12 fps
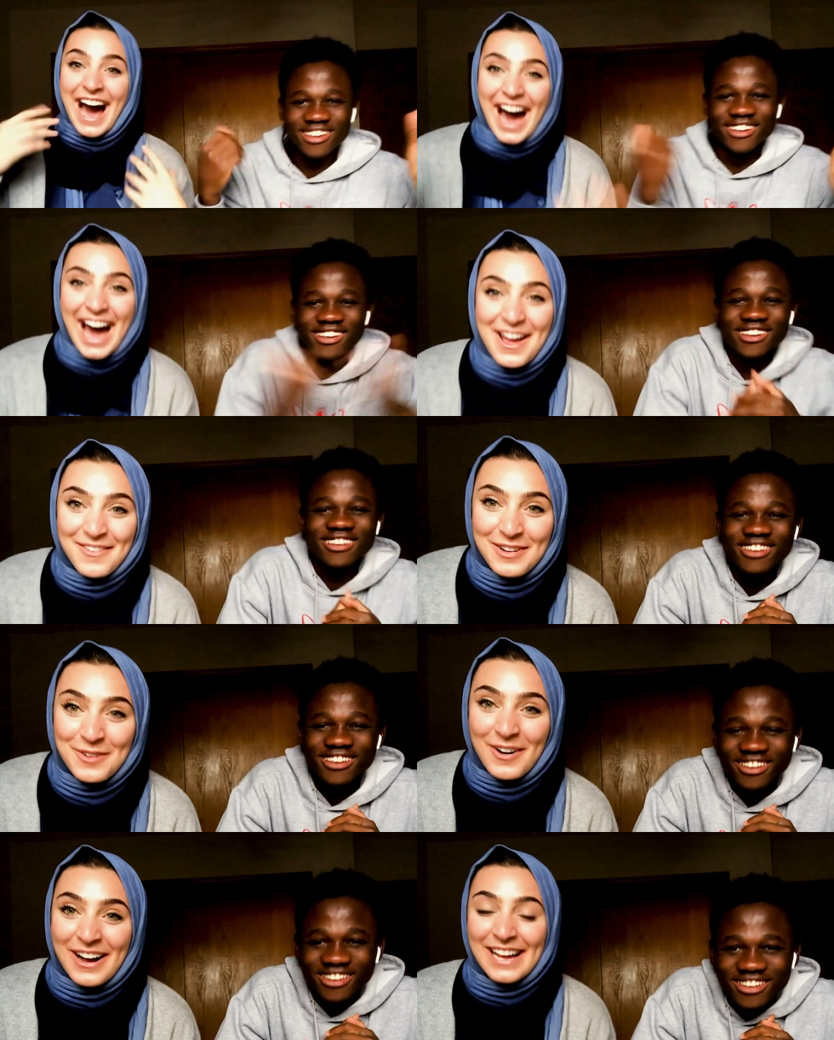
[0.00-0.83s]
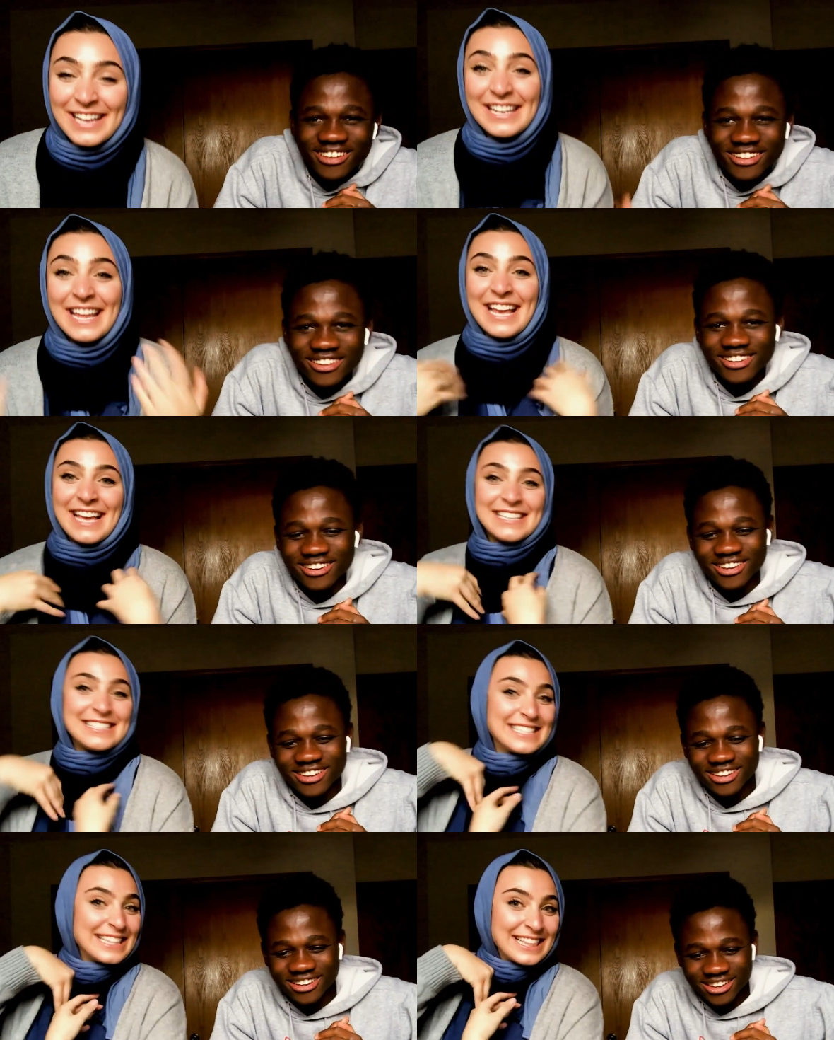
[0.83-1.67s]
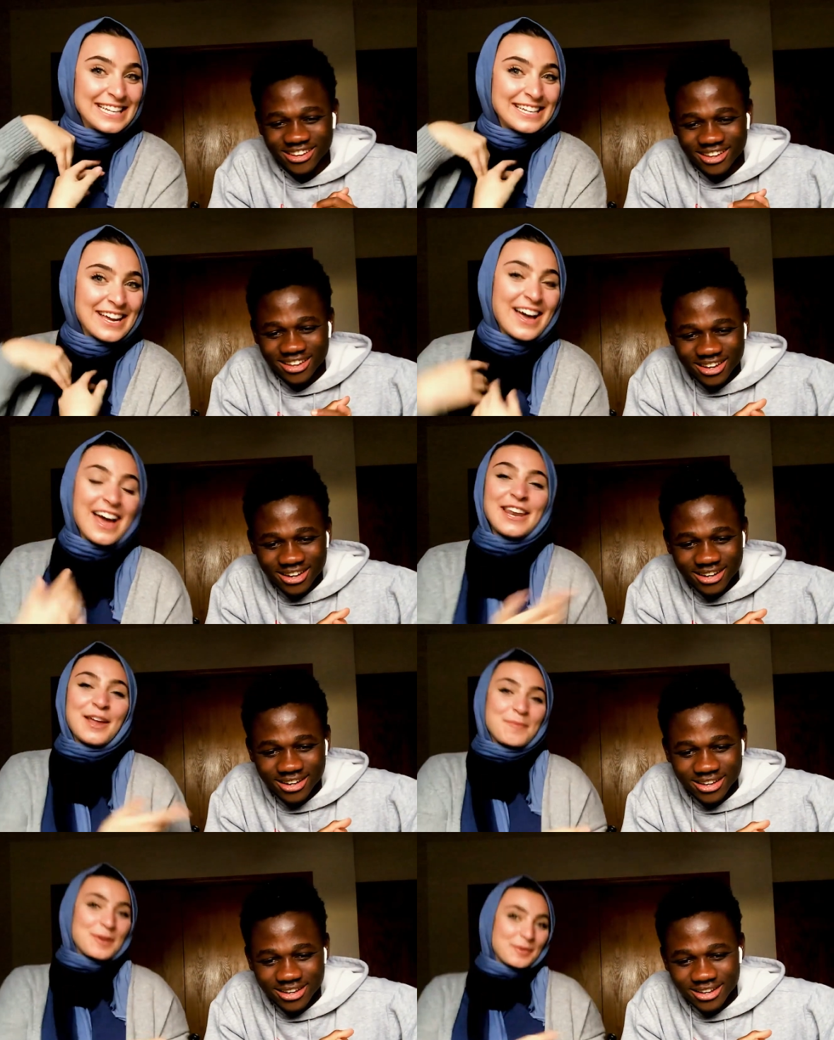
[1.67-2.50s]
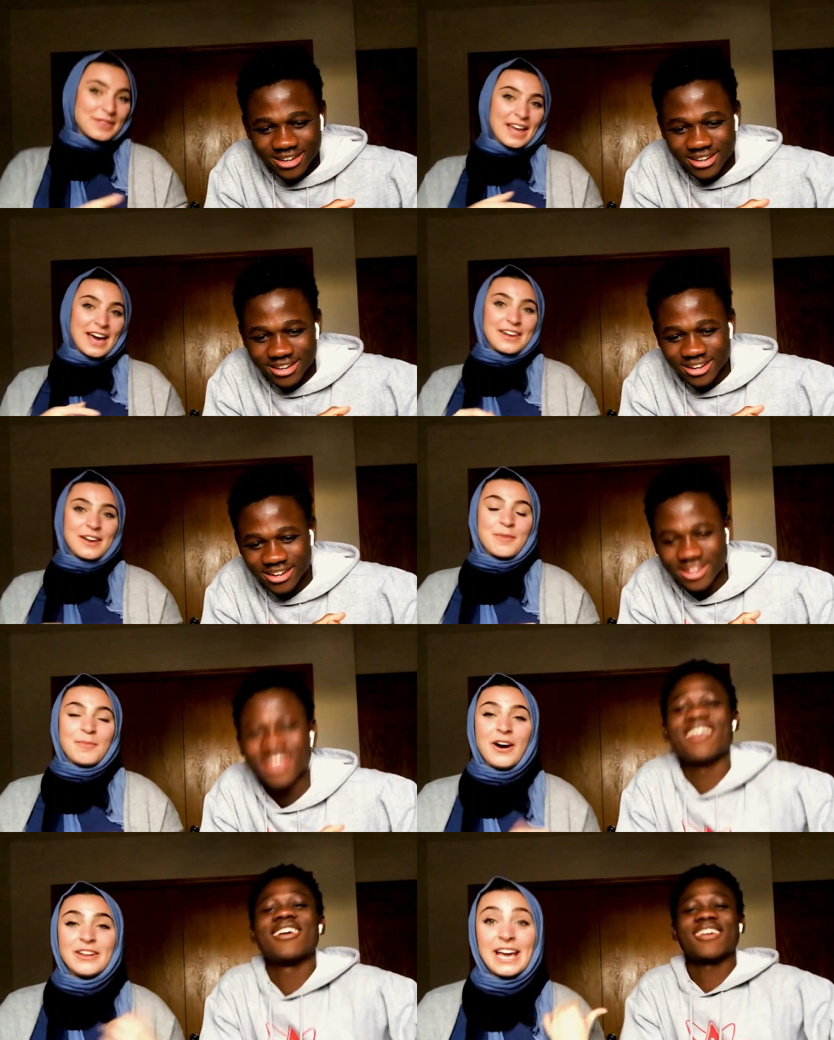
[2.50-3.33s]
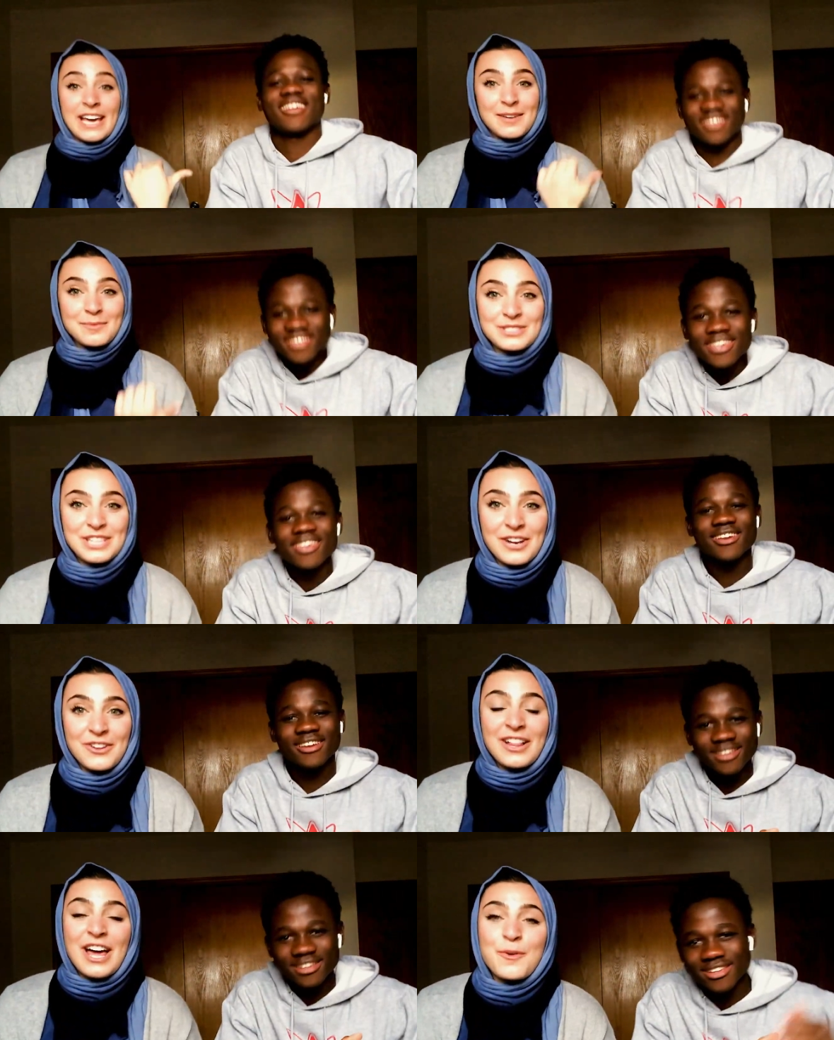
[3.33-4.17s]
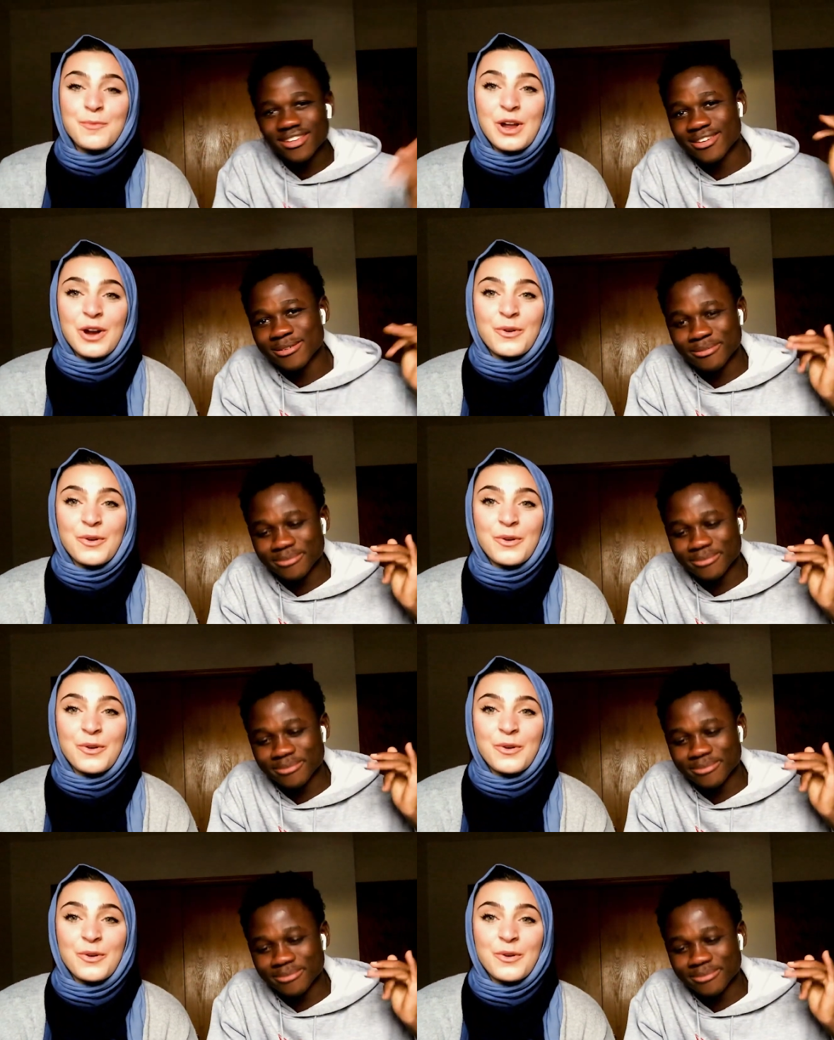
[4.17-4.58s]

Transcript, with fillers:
Speaker 1: Hi everyone. It's Lena and I'm here with Adam on Adam's channel, and we are